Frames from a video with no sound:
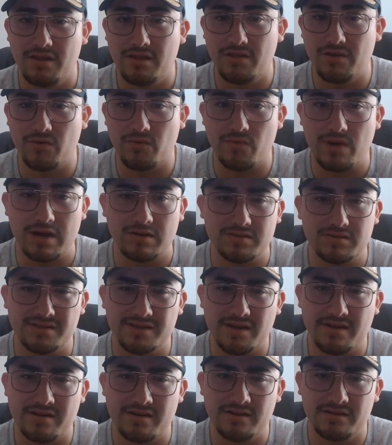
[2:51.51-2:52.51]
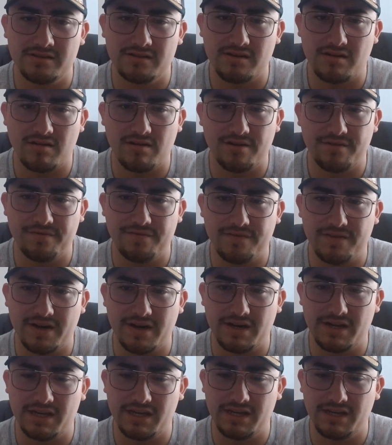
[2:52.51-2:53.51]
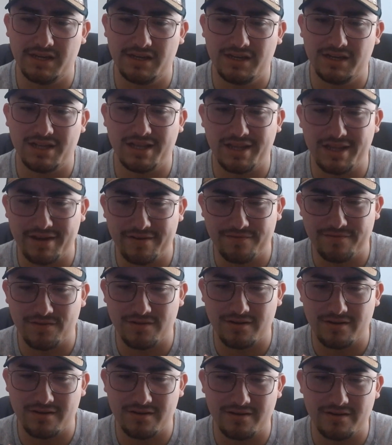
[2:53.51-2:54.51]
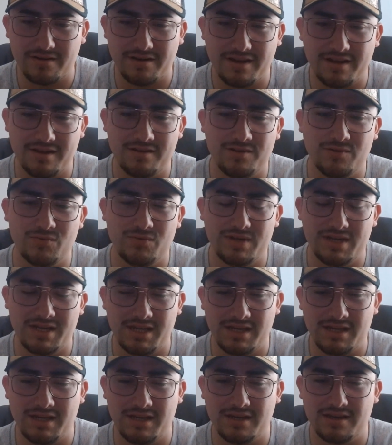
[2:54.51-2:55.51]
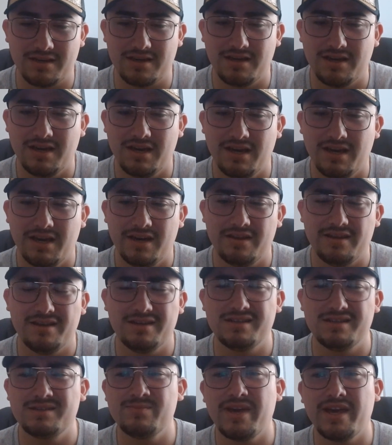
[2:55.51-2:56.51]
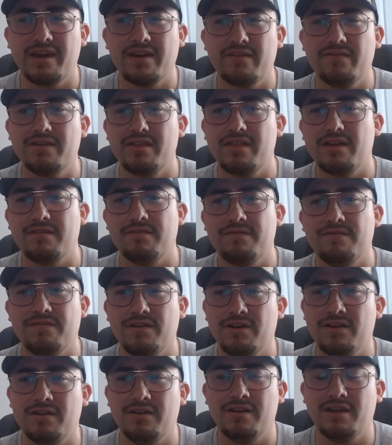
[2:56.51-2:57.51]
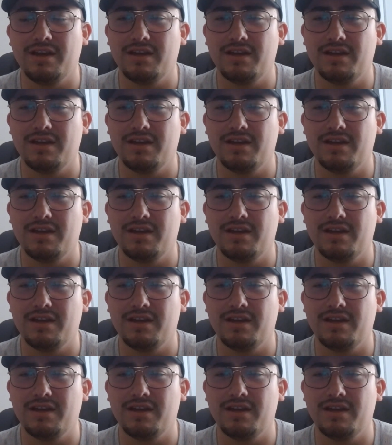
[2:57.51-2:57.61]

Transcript: Their route setters are very clever and unique. They just make everything fun.